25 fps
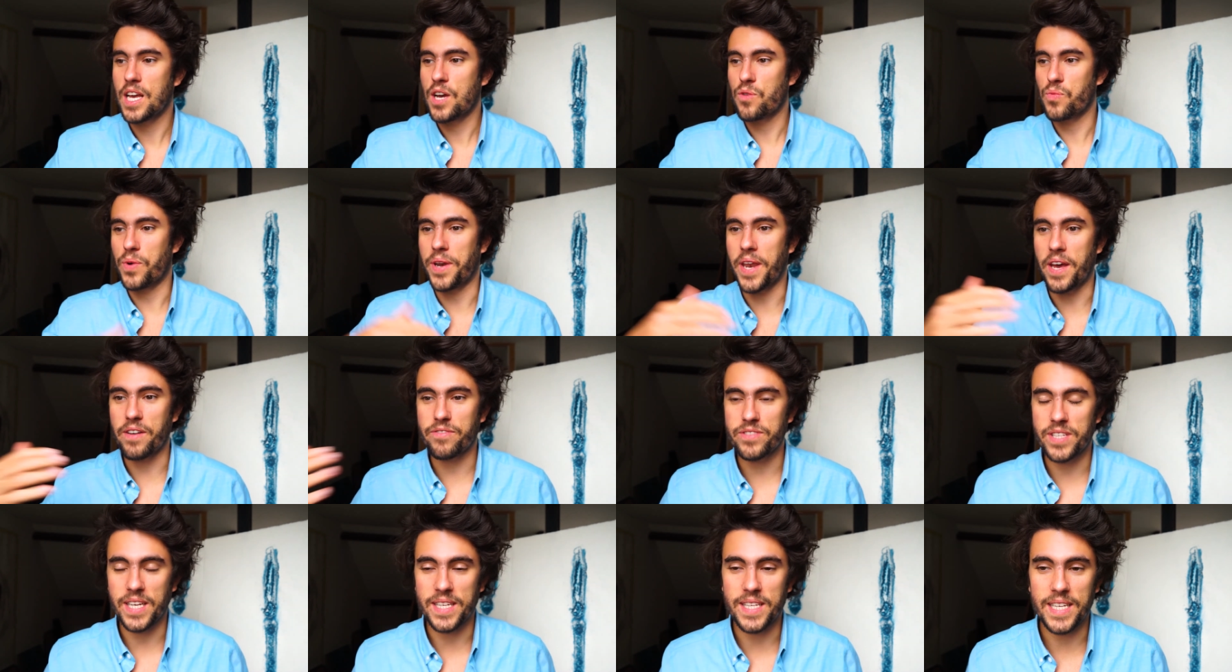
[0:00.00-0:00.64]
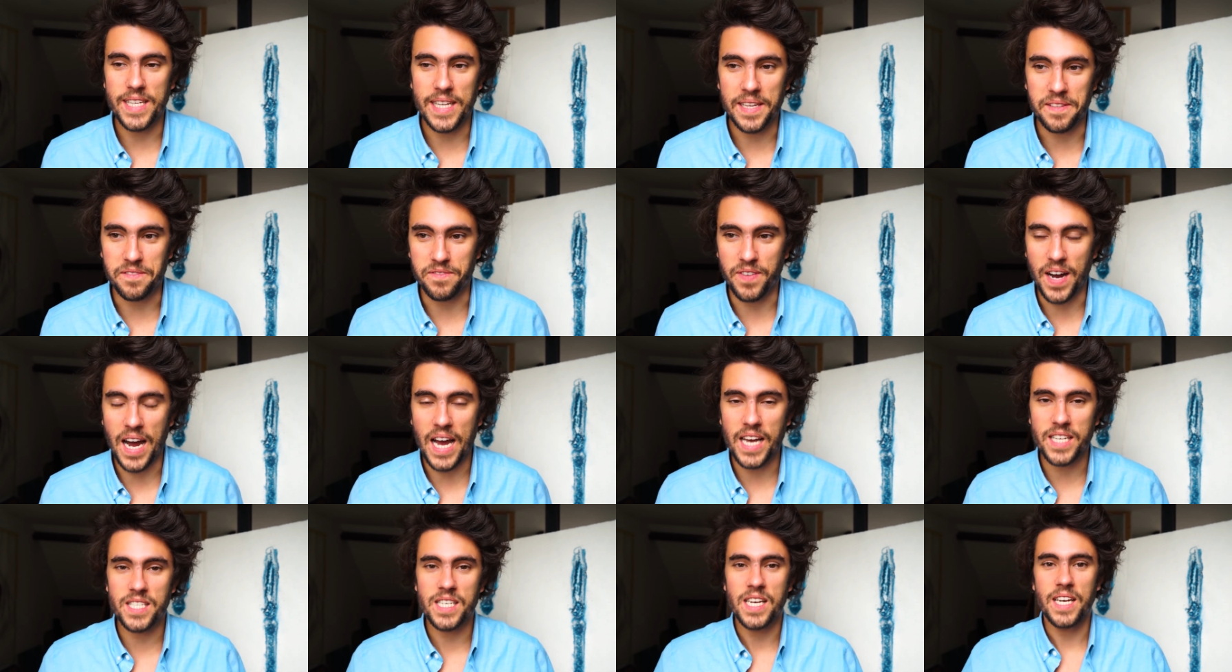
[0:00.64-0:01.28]
Whenever they need
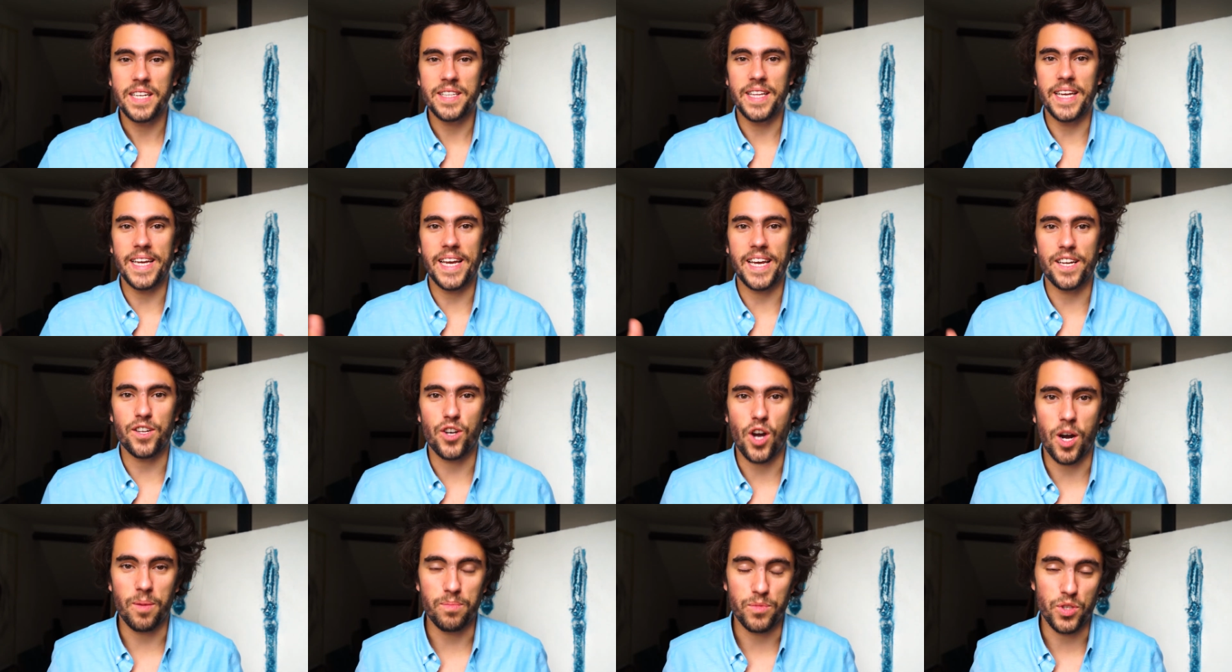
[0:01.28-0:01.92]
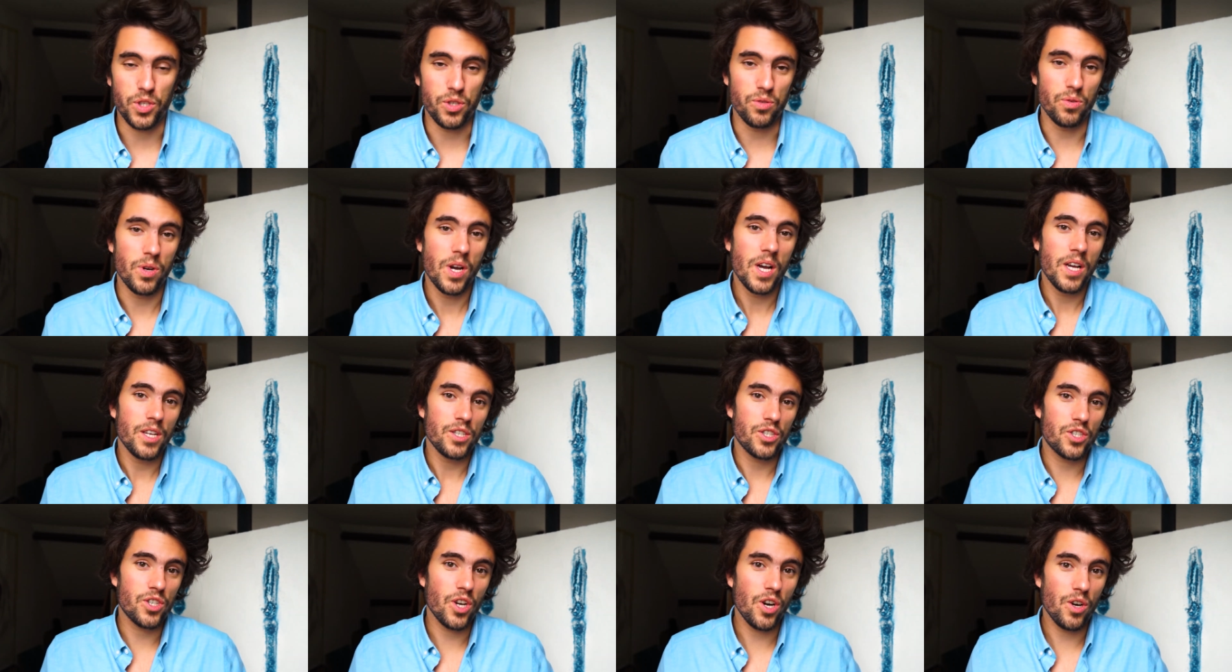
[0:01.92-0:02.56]
advice, they can come to you.
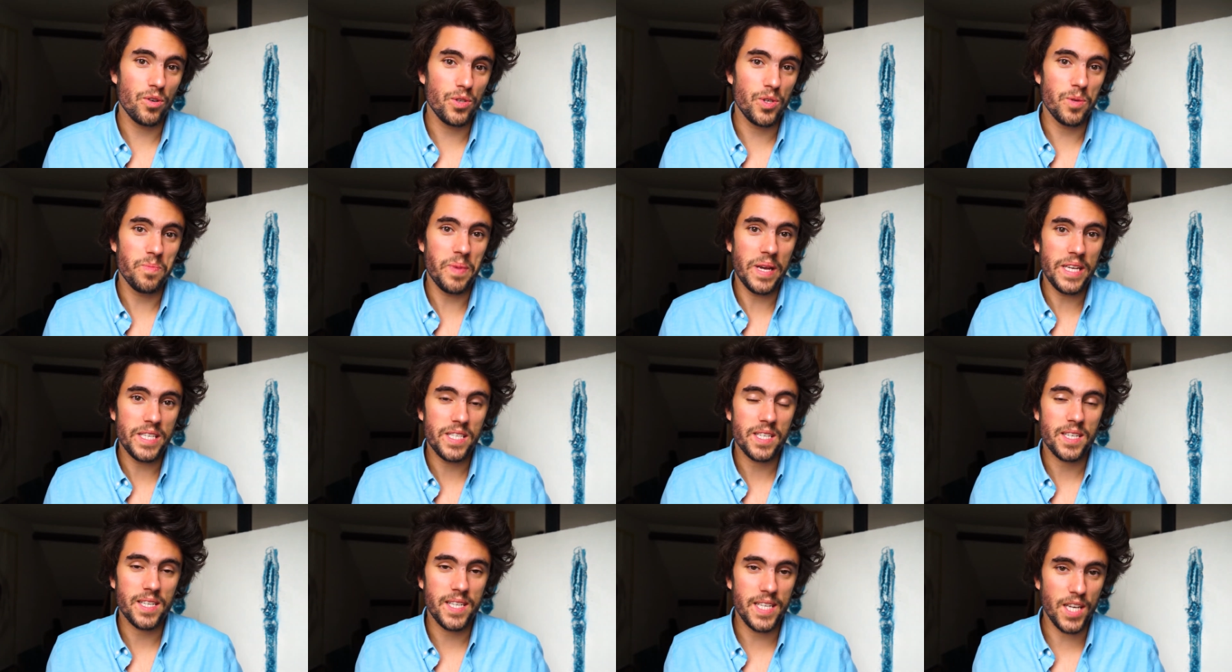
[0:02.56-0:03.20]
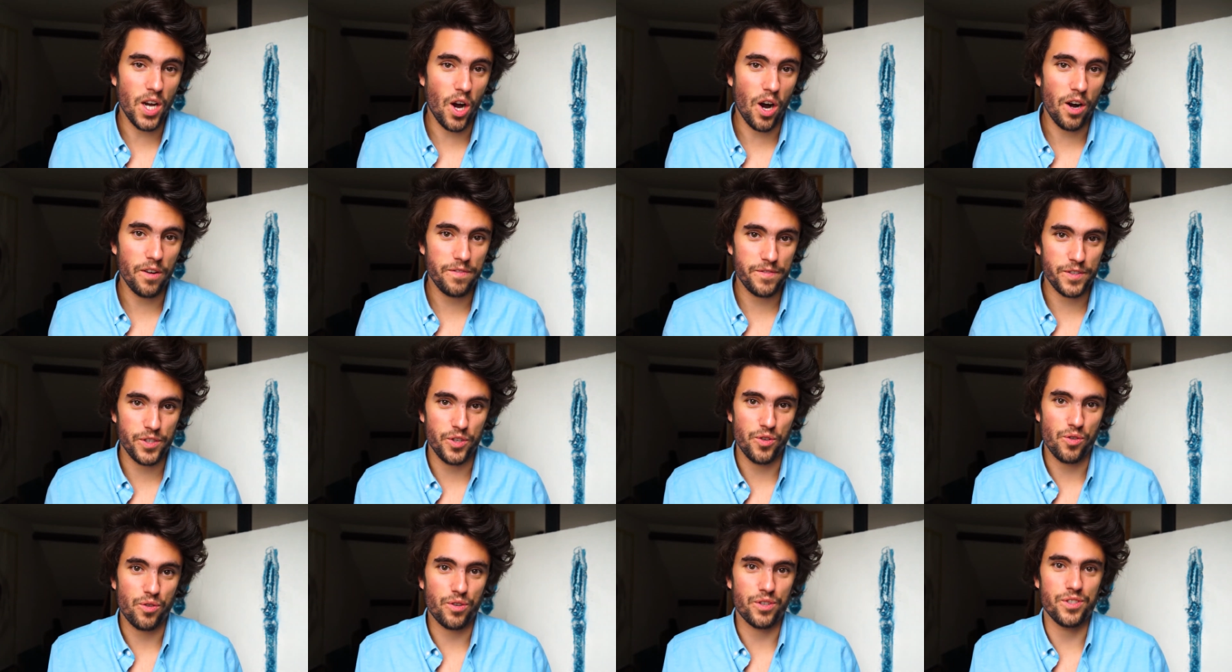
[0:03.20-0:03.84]
So you basically offer
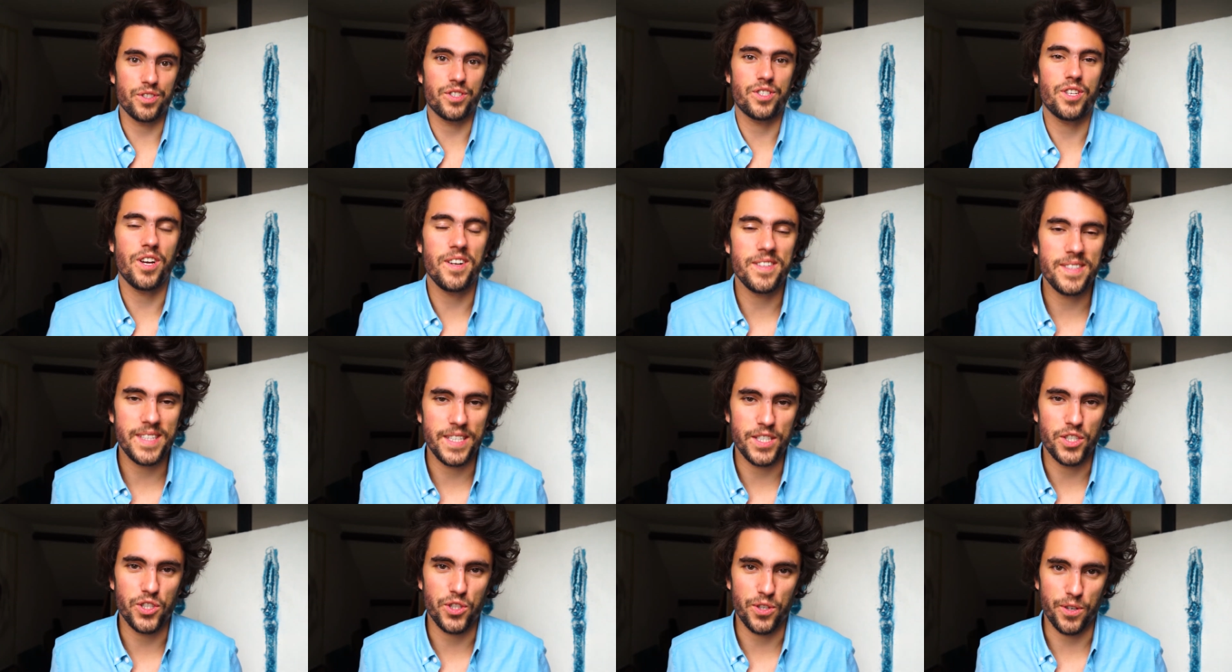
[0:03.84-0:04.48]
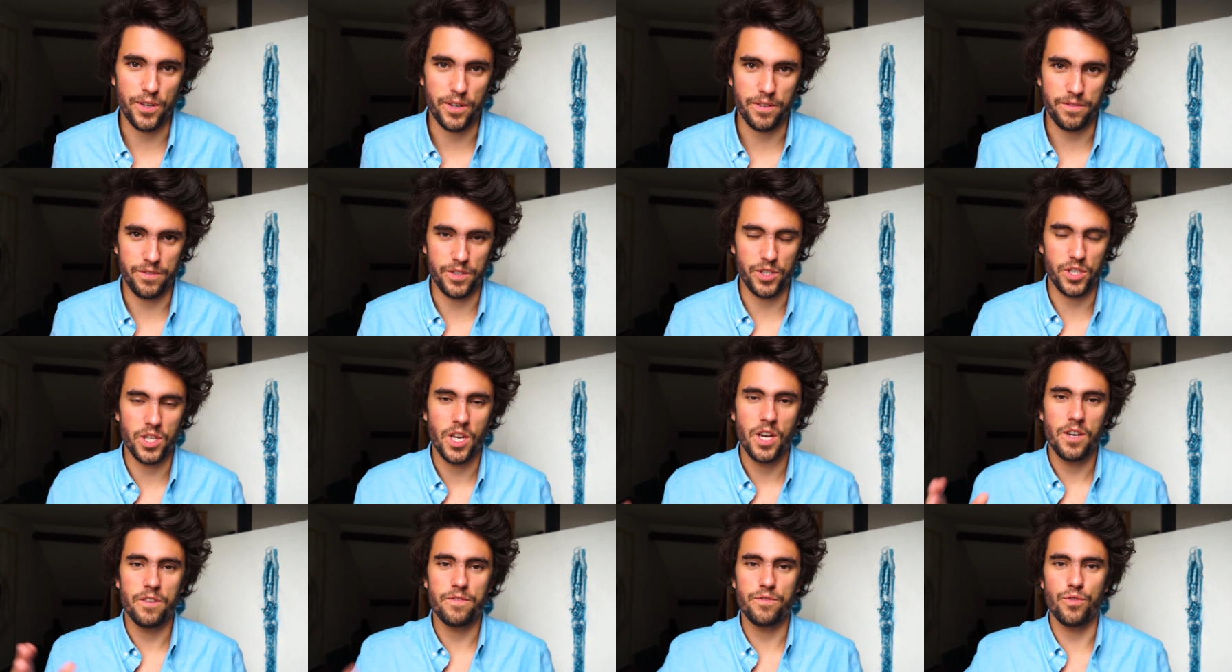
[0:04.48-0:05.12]
your consulting service
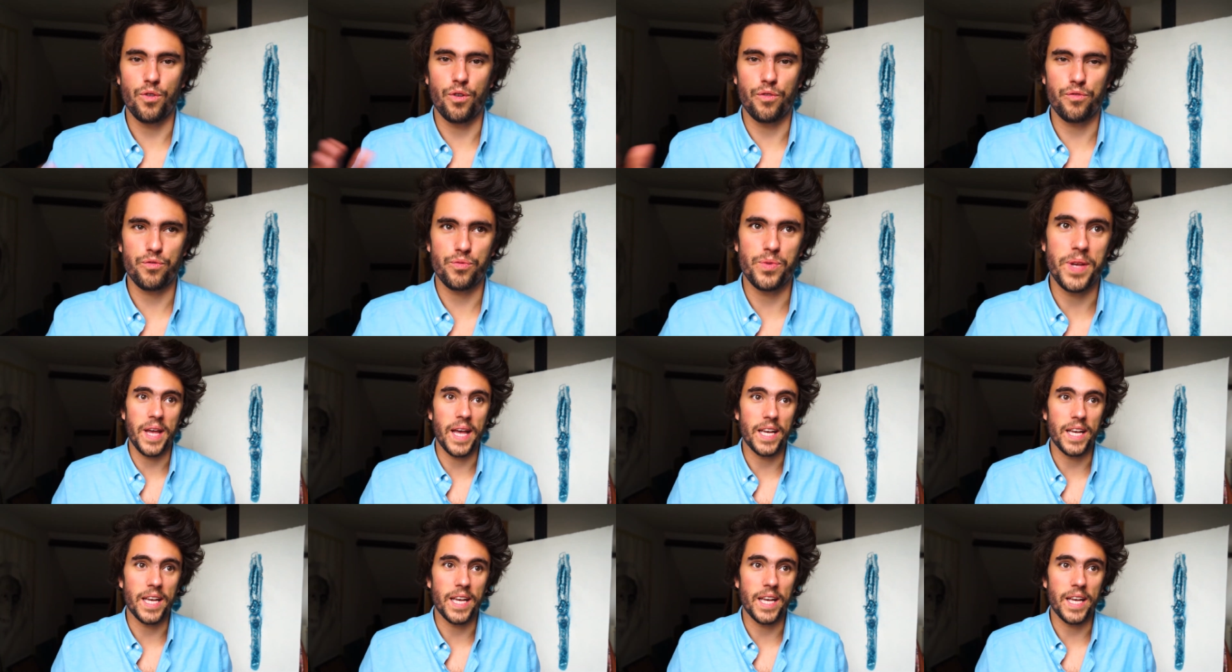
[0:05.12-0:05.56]
for free.